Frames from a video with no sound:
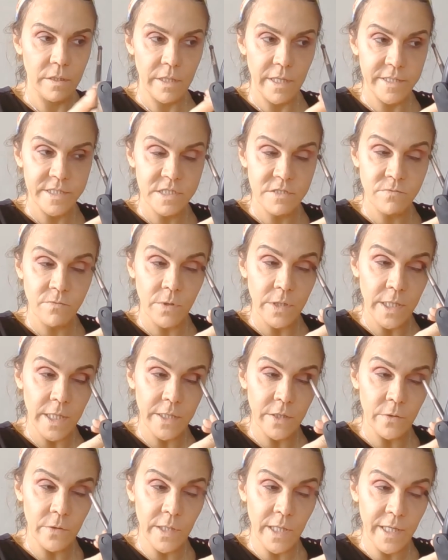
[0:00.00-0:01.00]
That's what I
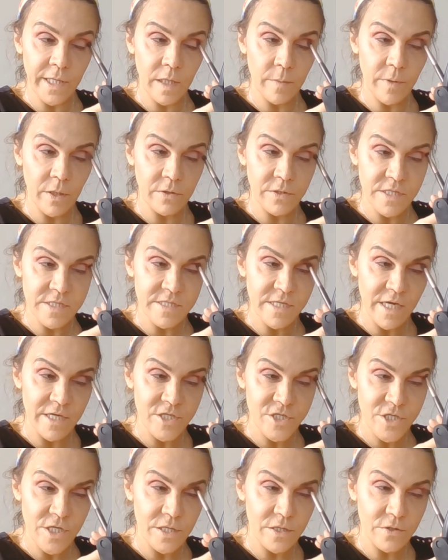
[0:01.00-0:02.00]
don't like about this
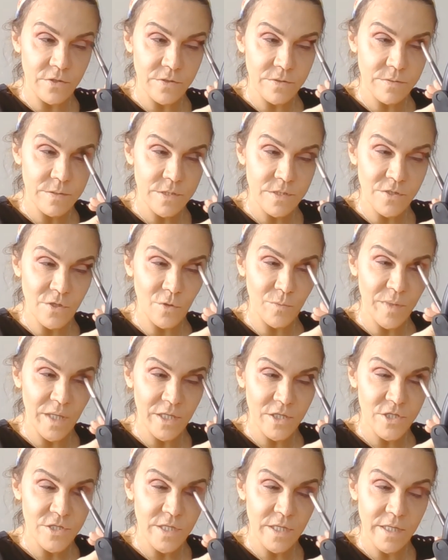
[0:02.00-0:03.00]
eyeshadow so
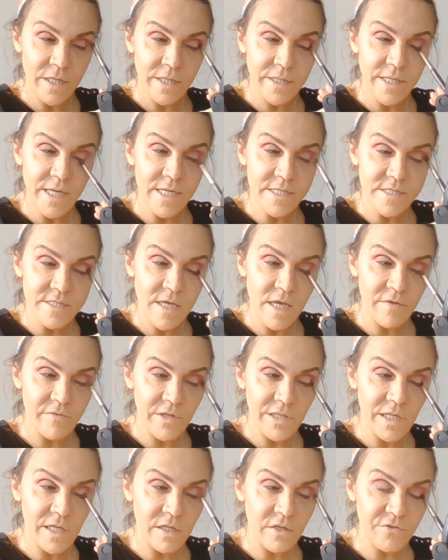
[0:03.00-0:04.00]
much, that it does have a
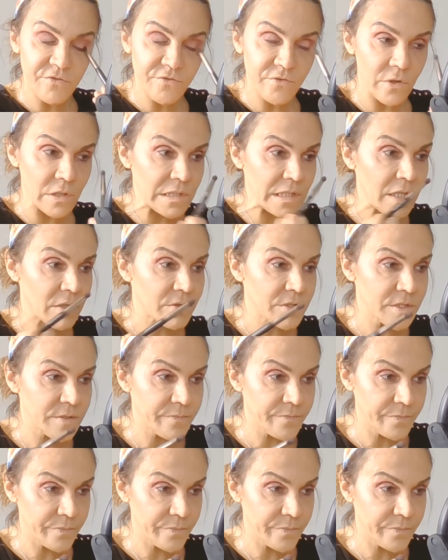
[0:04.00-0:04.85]
lot of fallout.